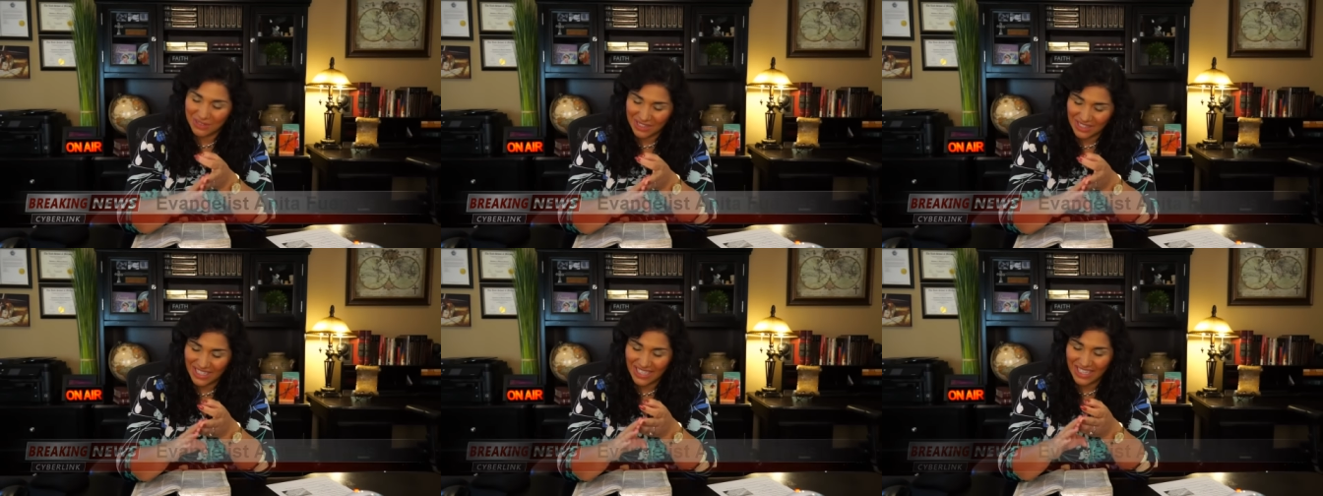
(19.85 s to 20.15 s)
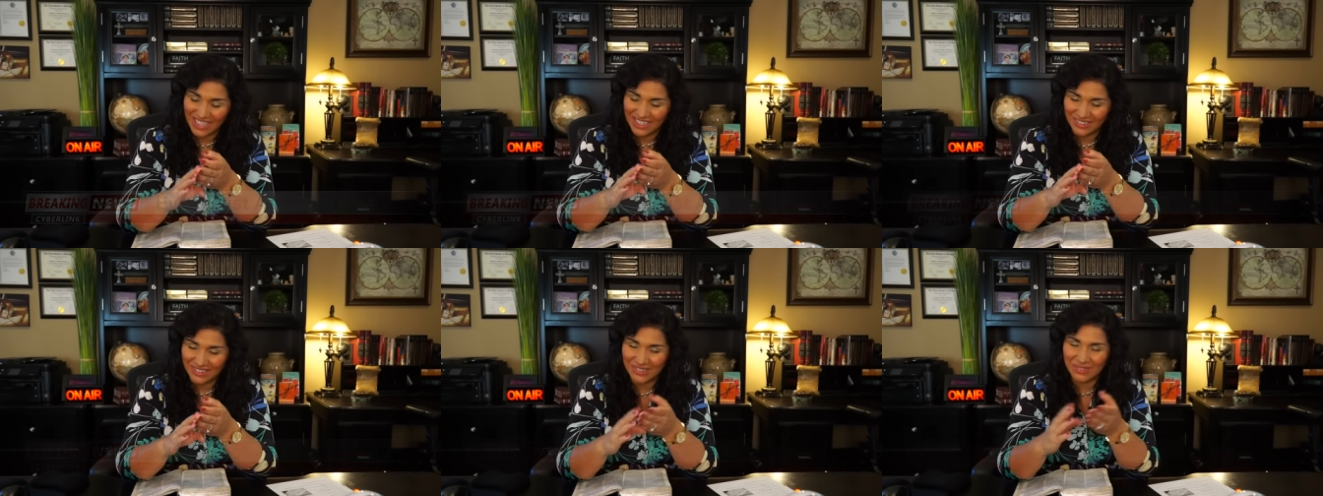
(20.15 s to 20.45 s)

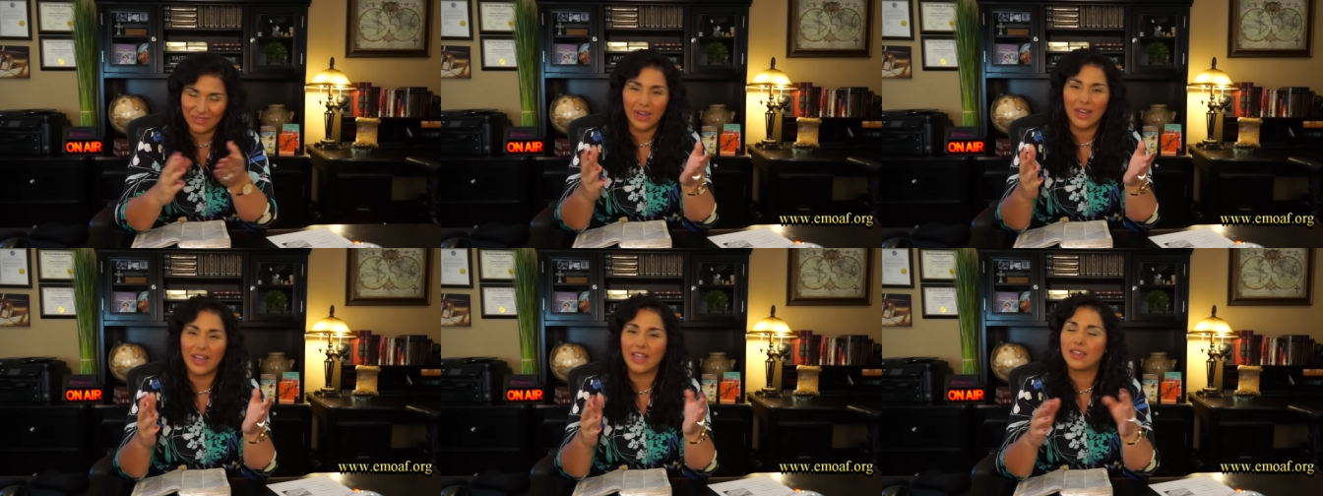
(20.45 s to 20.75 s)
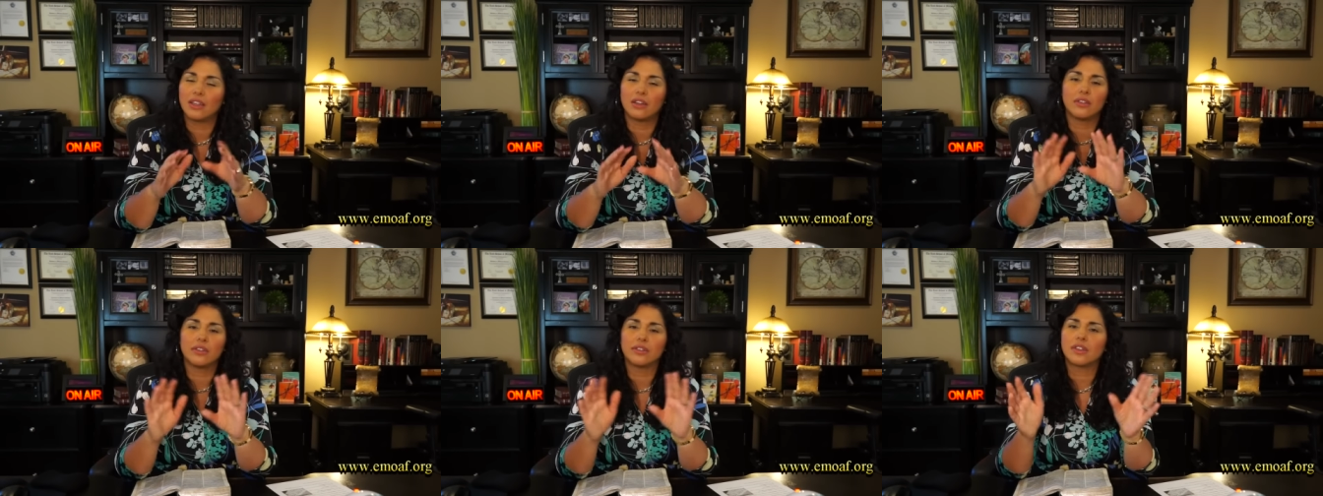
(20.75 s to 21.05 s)
place,
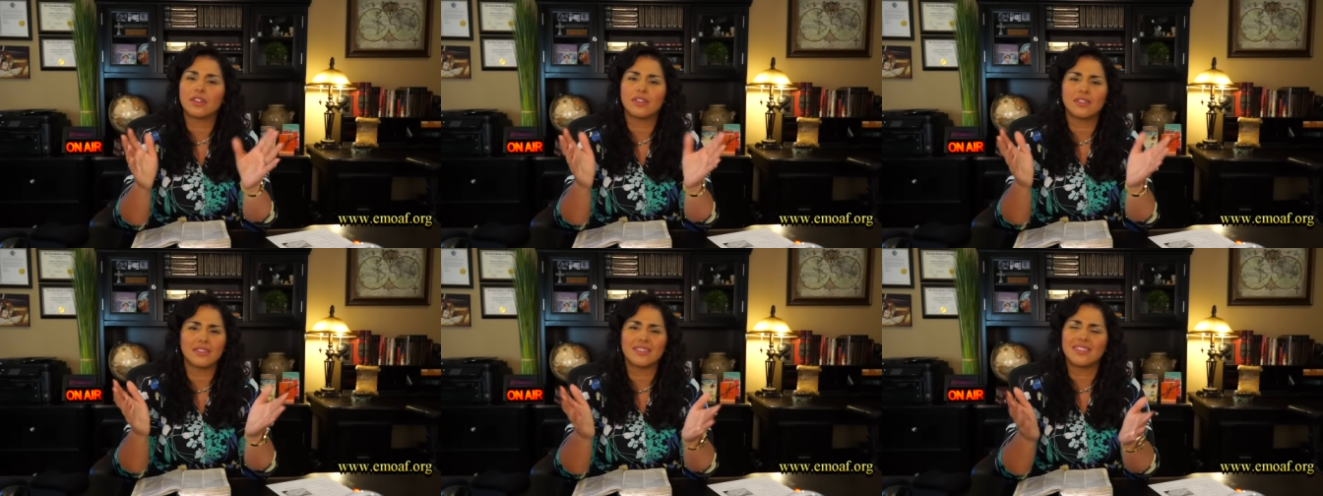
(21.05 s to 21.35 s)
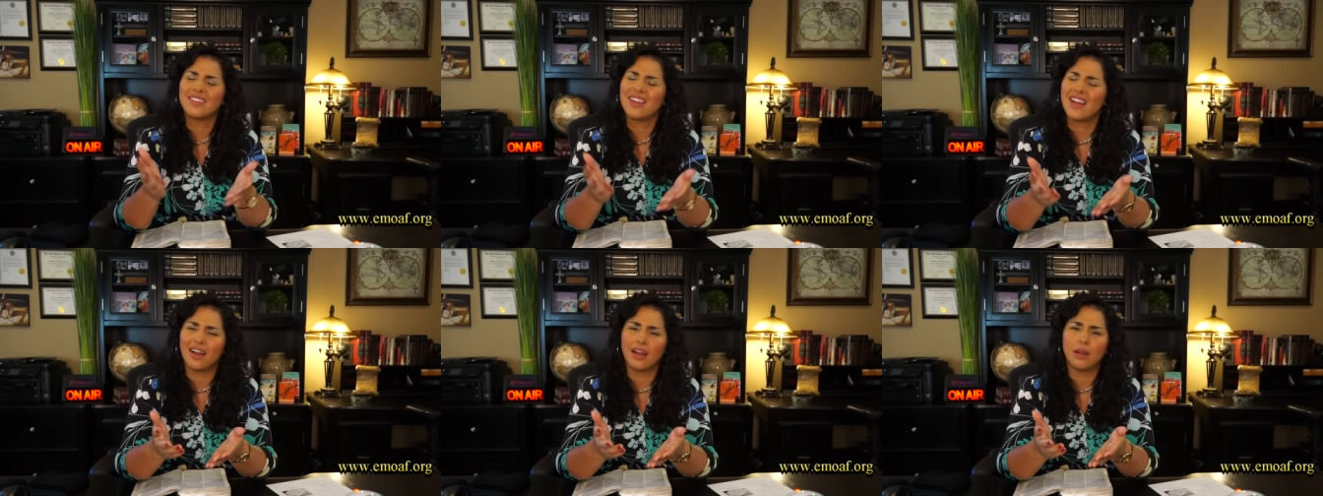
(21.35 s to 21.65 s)
right? No,
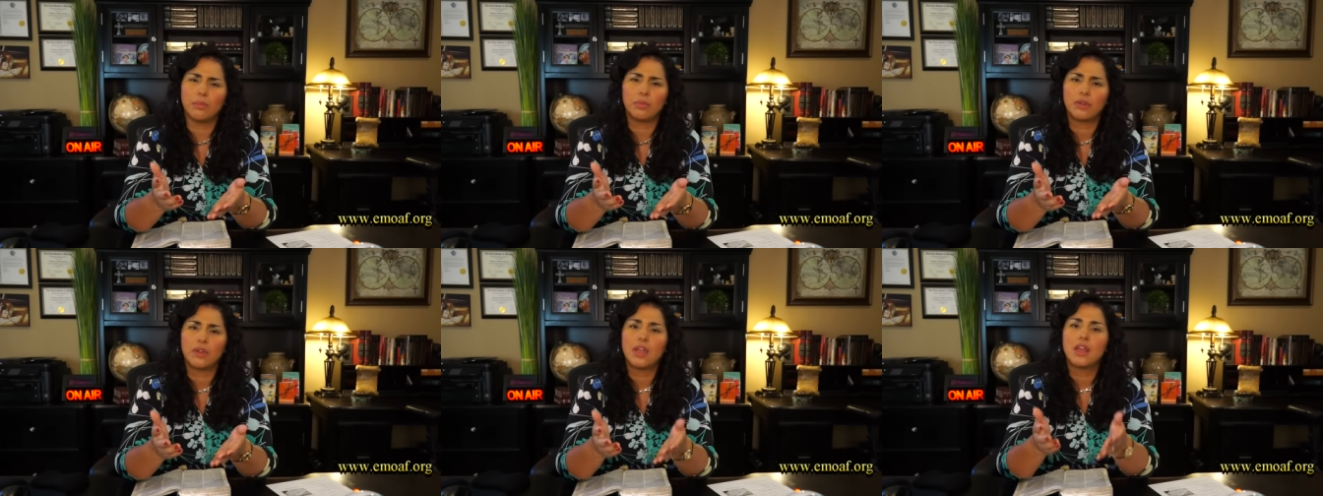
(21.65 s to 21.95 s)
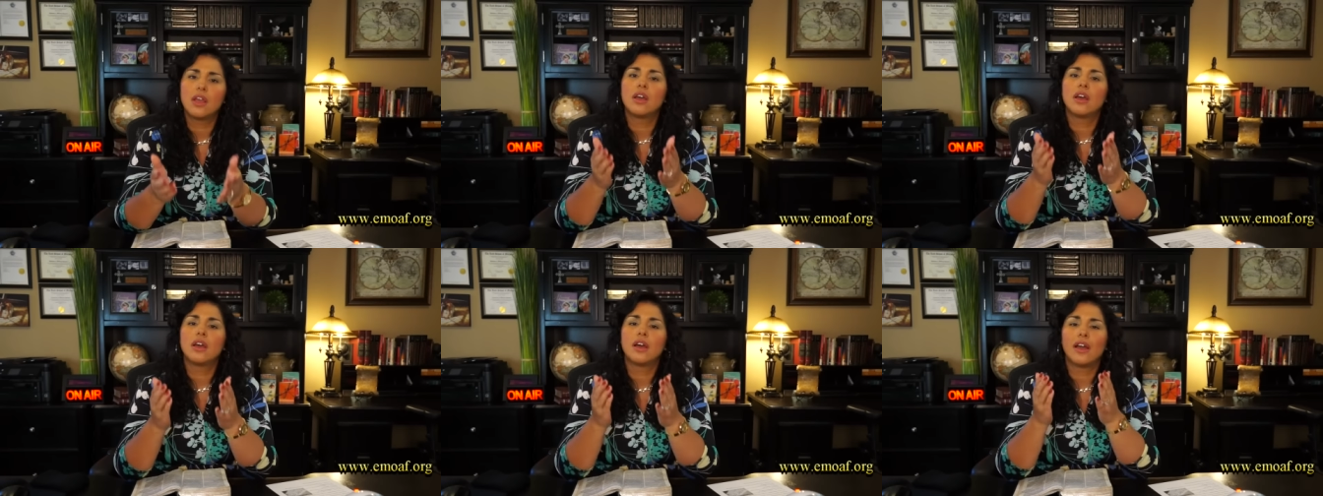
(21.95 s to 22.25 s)
stop.
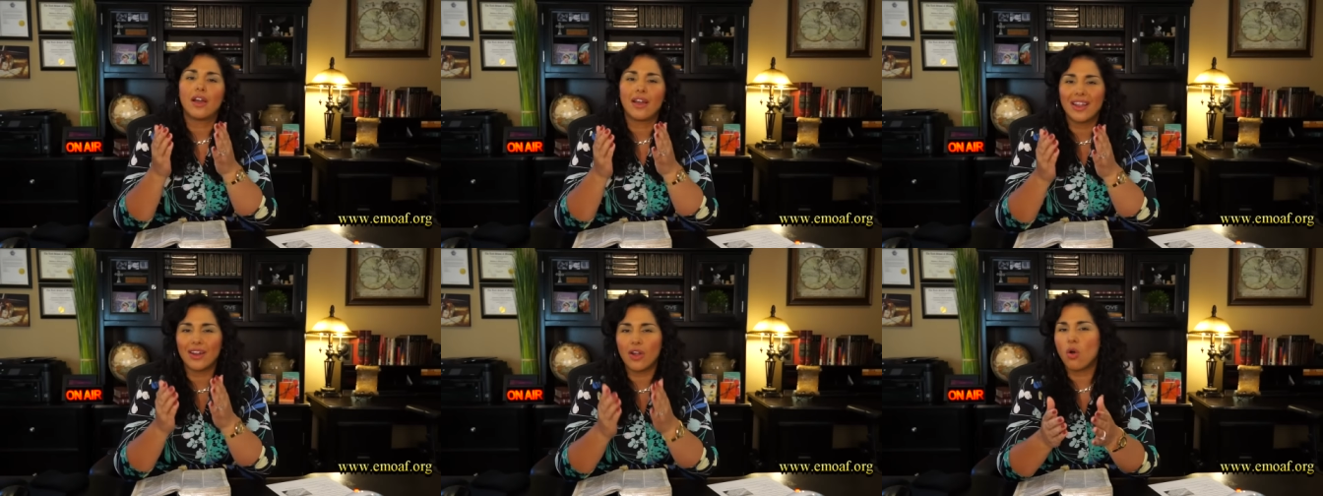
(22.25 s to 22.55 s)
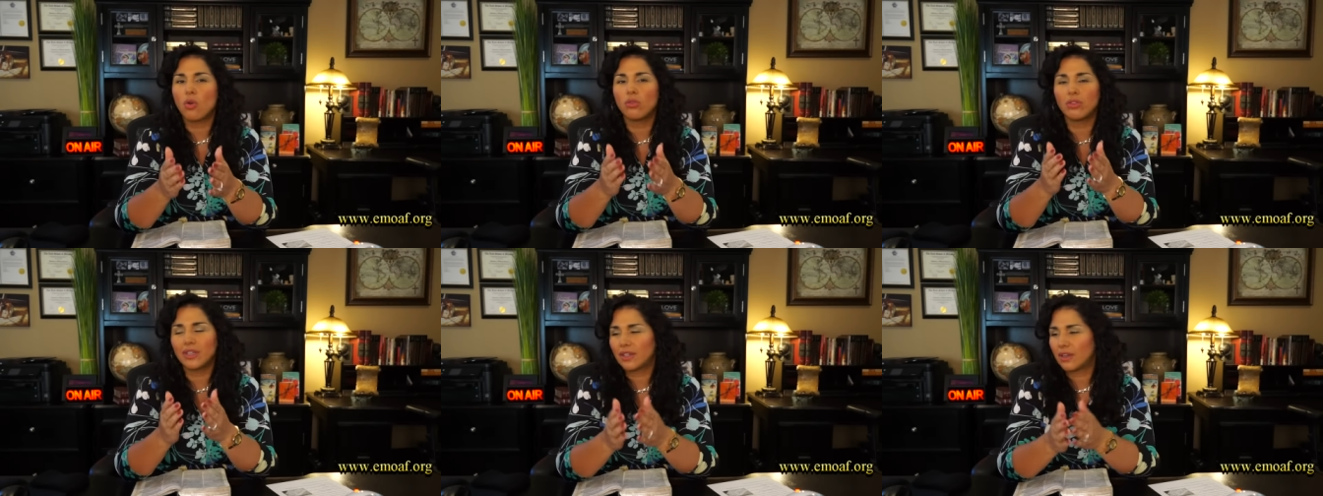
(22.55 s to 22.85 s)
It
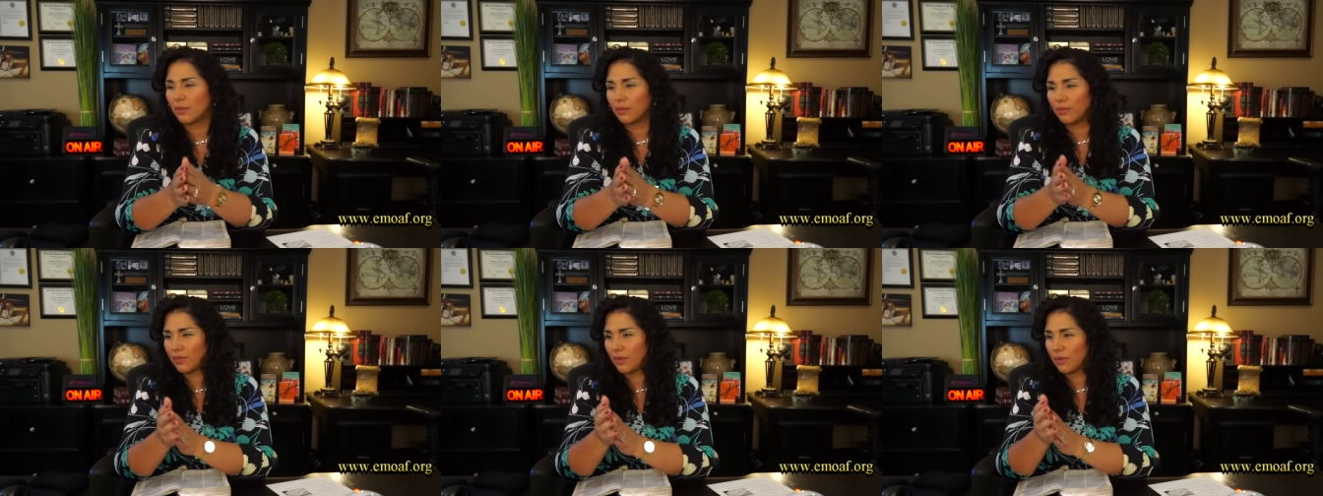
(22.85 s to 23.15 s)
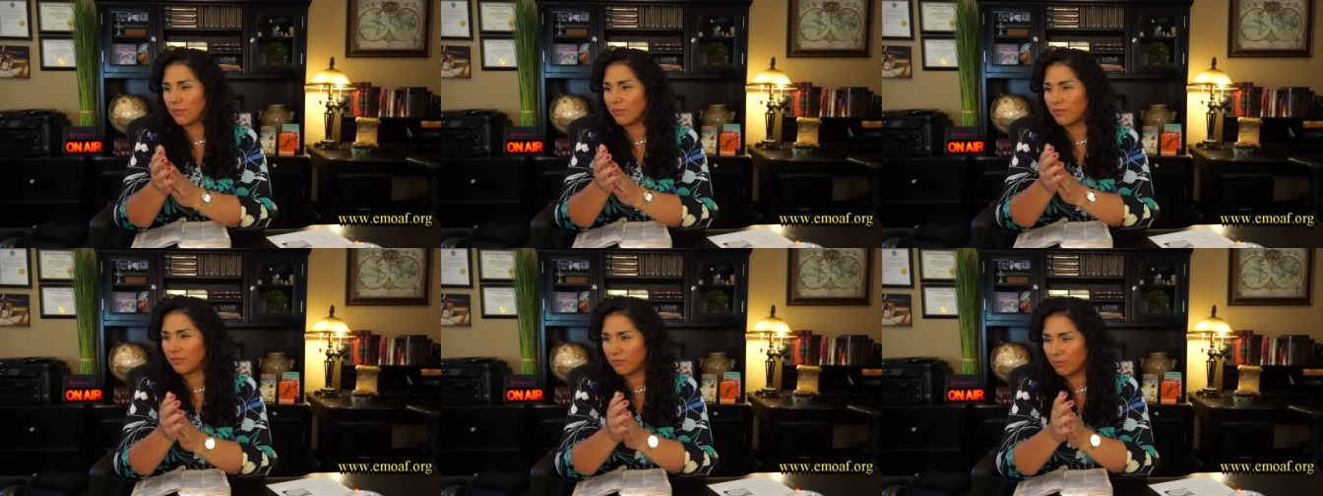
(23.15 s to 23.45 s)
only comes
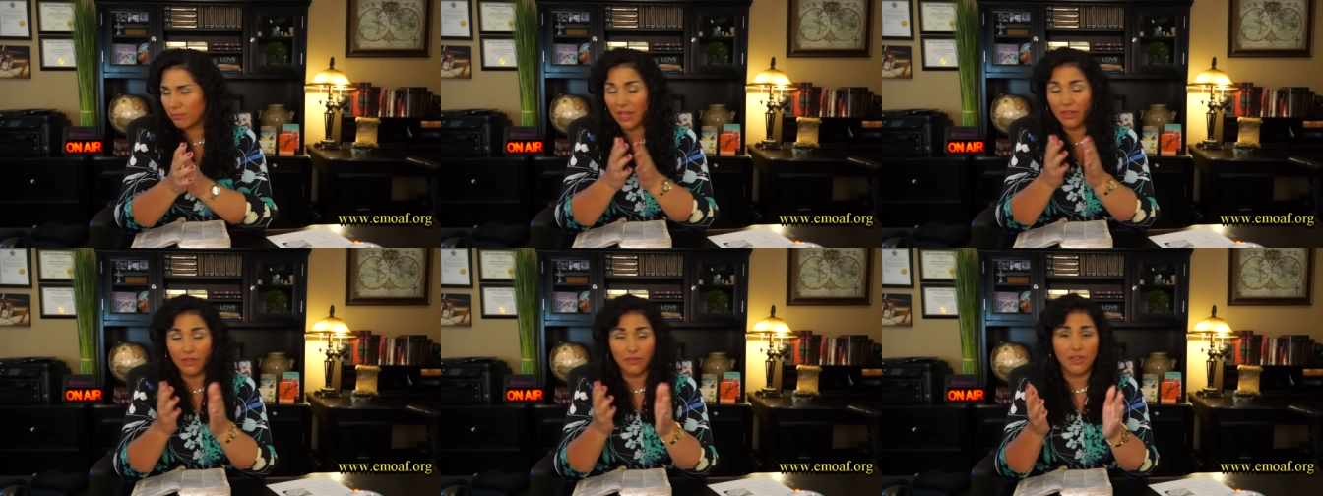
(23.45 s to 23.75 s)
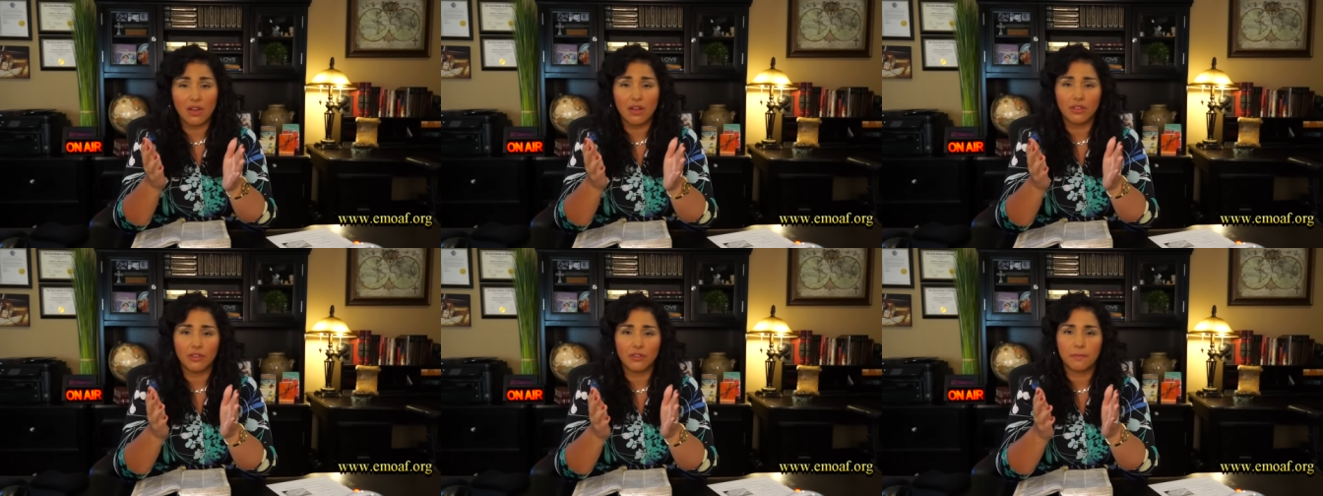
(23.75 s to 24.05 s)
from, by the
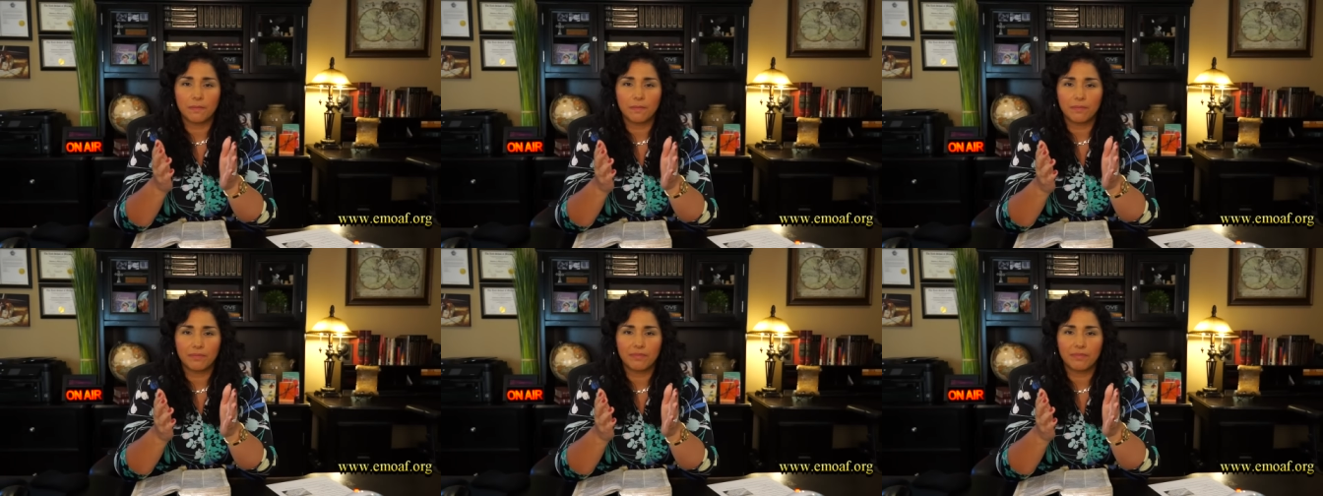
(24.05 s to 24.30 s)
father.